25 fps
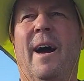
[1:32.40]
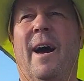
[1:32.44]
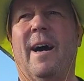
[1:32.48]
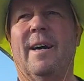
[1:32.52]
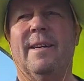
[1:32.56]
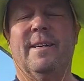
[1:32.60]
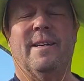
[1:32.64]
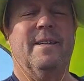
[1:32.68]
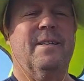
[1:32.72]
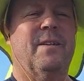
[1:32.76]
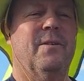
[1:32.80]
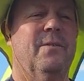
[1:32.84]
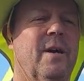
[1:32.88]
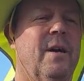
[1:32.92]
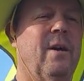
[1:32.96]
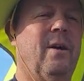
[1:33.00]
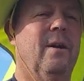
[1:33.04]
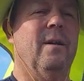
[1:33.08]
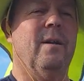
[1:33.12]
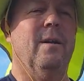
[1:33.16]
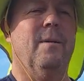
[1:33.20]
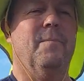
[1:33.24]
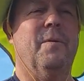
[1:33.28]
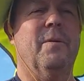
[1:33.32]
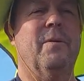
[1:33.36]
I, so I
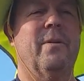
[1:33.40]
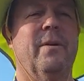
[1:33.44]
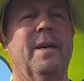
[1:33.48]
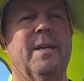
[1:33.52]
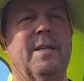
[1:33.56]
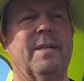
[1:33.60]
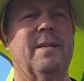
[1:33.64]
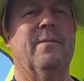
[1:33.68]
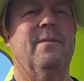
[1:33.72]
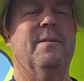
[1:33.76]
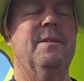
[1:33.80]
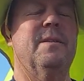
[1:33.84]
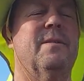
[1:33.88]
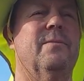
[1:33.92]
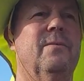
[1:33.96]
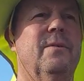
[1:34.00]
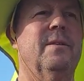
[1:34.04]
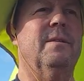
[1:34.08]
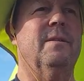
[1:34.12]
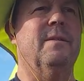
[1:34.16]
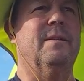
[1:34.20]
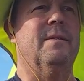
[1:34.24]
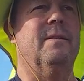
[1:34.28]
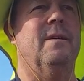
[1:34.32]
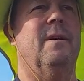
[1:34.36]
call up Progressive. I said,
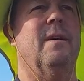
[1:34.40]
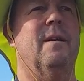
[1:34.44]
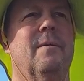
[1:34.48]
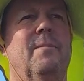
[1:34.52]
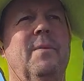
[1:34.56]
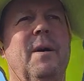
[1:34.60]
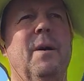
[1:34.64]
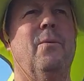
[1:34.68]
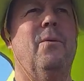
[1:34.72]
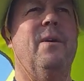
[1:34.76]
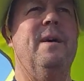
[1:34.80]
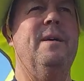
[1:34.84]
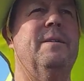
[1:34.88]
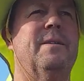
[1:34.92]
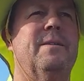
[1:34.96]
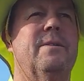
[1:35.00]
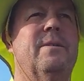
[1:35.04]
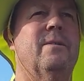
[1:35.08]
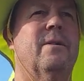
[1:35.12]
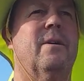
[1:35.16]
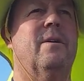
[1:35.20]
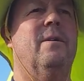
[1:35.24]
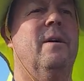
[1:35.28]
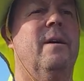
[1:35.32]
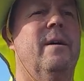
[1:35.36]
"What's this all about? Why is
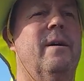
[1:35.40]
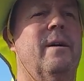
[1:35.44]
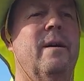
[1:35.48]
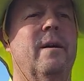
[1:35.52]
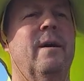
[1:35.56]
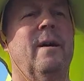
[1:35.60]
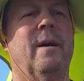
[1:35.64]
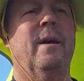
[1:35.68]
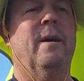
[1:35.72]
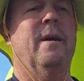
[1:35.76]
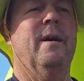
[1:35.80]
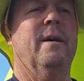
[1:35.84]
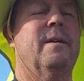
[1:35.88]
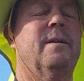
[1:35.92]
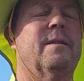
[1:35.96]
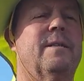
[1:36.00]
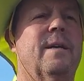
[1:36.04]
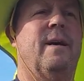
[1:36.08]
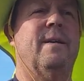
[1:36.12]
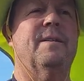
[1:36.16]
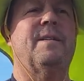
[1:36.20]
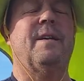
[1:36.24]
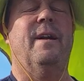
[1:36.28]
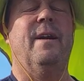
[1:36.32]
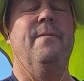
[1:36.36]
there a cart?" Because
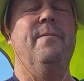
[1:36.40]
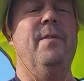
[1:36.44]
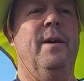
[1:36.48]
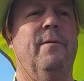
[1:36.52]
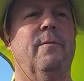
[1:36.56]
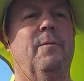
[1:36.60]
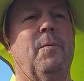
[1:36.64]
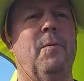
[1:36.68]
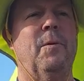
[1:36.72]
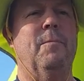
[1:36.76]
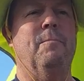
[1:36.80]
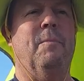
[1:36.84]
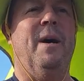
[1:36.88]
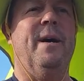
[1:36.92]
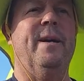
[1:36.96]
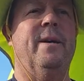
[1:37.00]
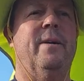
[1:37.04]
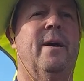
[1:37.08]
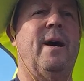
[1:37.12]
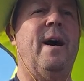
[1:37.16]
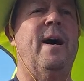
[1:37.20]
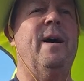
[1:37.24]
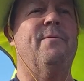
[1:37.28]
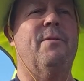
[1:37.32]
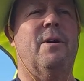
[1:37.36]
I said, "I've never put my
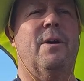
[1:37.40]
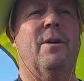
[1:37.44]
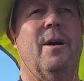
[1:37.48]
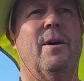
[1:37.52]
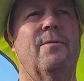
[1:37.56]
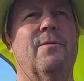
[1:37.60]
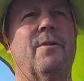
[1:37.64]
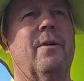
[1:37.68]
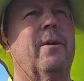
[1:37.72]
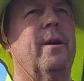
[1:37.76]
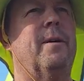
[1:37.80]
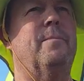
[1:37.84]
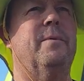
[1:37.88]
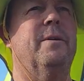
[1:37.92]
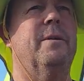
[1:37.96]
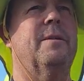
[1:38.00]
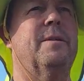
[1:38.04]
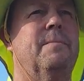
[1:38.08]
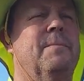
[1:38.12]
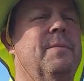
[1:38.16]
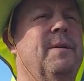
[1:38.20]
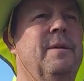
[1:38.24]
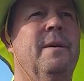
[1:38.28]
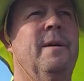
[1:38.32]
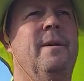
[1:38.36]
car. I have a golf cart, but it,
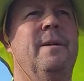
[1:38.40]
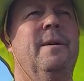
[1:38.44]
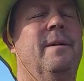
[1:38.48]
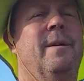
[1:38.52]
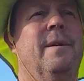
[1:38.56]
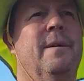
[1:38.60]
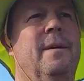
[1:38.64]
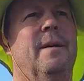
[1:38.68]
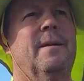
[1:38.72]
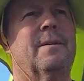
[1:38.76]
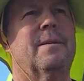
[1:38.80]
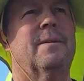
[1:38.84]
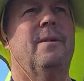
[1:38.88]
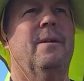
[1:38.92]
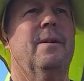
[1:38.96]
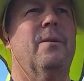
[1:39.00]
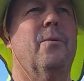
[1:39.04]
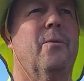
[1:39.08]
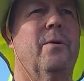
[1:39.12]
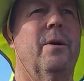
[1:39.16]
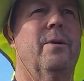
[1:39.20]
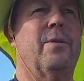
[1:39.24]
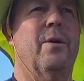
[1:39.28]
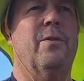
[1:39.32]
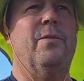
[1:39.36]
it's only
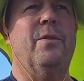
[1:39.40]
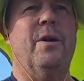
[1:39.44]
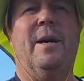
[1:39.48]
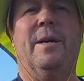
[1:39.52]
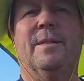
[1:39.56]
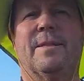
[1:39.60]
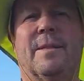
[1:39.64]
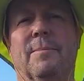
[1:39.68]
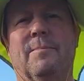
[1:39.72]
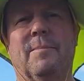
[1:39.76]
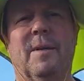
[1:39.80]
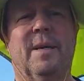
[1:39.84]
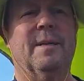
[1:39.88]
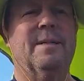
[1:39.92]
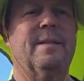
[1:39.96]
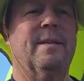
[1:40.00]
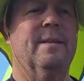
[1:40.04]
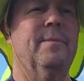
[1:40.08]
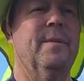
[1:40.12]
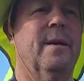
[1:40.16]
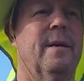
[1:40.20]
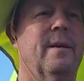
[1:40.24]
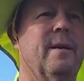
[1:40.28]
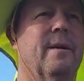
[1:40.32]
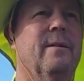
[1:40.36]
worth a thousand bucks.
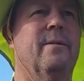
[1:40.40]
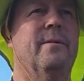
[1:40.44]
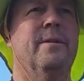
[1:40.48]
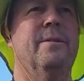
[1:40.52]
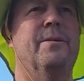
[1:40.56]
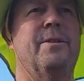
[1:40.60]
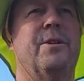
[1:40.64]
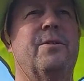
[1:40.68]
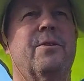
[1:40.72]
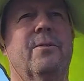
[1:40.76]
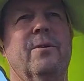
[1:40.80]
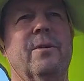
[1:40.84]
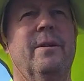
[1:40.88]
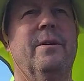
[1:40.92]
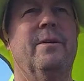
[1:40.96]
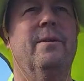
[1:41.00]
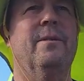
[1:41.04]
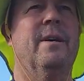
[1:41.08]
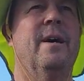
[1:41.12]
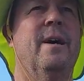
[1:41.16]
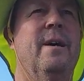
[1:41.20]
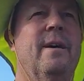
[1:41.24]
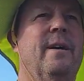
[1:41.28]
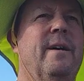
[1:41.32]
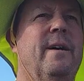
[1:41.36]
I'm not going to insure it.
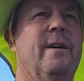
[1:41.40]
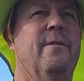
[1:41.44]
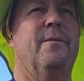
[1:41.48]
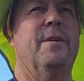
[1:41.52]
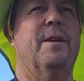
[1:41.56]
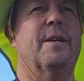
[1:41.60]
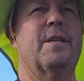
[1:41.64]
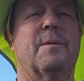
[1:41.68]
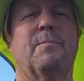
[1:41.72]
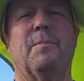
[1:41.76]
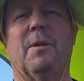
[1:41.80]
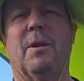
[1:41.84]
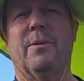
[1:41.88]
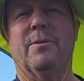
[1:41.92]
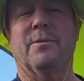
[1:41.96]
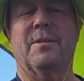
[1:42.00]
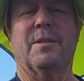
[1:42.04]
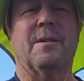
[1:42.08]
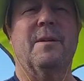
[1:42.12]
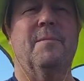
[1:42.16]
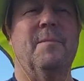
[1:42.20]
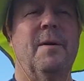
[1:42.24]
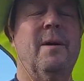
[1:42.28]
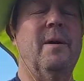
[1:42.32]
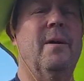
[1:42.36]
If it explodes
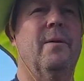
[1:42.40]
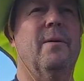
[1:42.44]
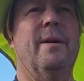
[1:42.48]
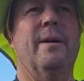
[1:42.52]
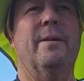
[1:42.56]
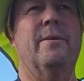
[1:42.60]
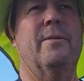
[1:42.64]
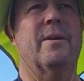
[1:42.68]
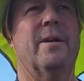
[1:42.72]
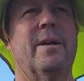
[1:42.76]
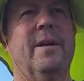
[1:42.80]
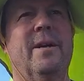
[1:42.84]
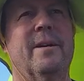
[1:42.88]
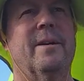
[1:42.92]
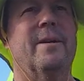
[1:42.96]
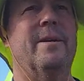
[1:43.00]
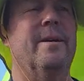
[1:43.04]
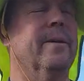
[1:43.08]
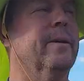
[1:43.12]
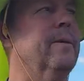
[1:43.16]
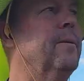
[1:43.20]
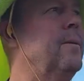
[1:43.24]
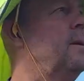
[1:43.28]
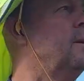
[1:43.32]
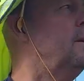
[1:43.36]
tomorrow, I don't care,
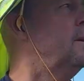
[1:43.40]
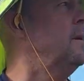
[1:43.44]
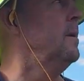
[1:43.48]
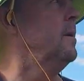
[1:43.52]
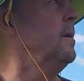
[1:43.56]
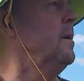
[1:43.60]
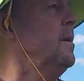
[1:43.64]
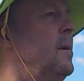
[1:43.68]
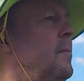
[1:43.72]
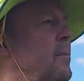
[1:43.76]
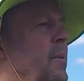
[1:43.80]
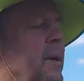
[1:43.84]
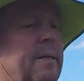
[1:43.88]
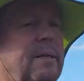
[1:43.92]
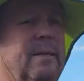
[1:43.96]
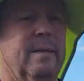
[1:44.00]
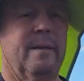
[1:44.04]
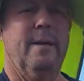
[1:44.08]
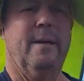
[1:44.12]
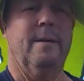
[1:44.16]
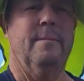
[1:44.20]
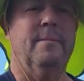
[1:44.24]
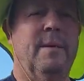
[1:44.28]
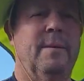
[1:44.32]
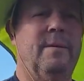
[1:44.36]
you know. But
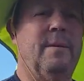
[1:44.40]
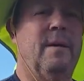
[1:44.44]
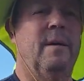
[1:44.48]
um,